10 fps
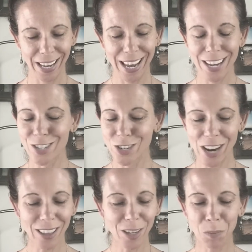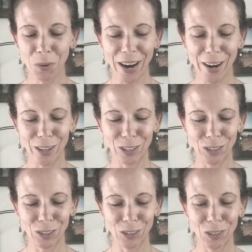angelic prayers
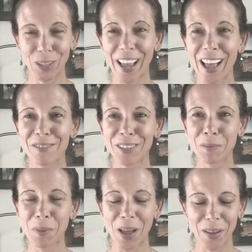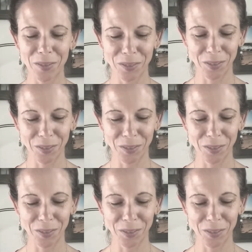to heaven above.